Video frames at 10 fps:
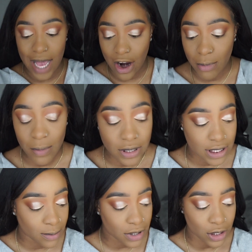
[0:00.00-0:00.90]
I remembered
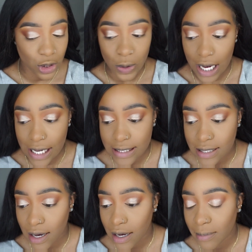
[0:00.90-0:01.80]
something new, guys.
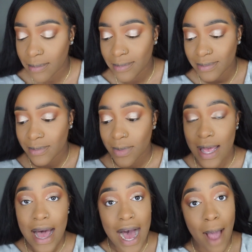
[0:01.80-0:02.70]
I'm
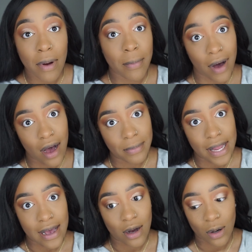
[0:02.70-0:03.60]
a mom
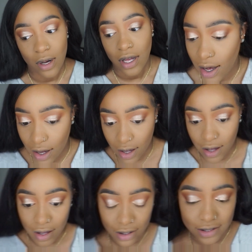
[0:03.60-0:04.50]
now.
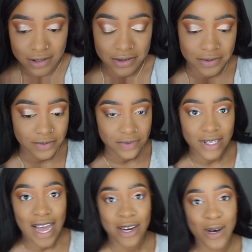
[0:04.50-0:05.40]

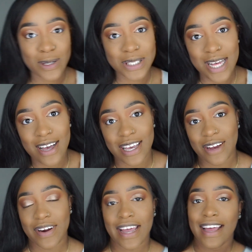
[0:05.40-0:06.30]
I know, shocking,
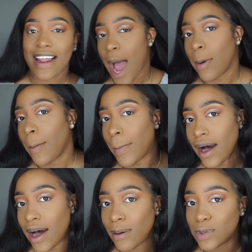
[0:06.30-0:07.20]
right? I'm a
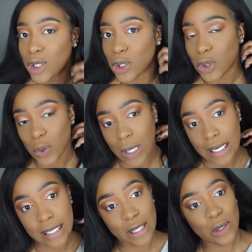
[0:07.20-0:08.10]
mom to a
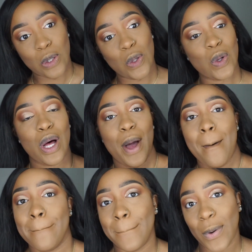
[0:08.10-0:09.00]
little
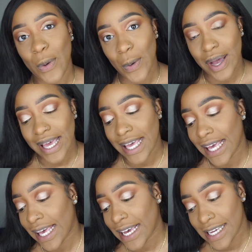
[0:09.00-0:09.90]
boy.
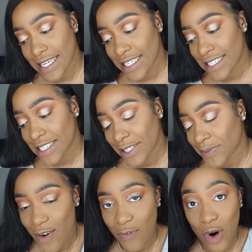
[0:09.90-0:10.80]
He is
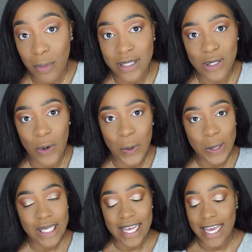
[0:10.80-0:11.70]
4 months
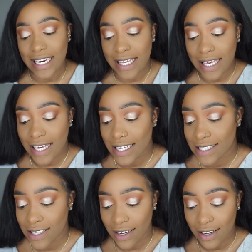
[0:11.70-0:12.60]
old and he is
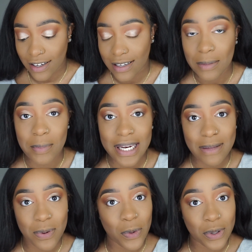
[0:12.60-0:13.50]
a mini
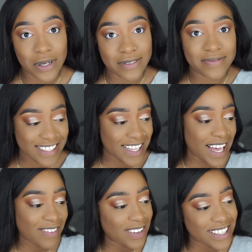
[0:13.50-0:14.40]
poodle. His
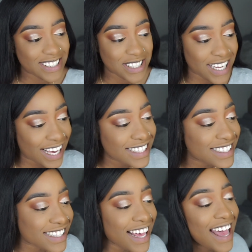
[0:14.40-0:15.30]
name is Chase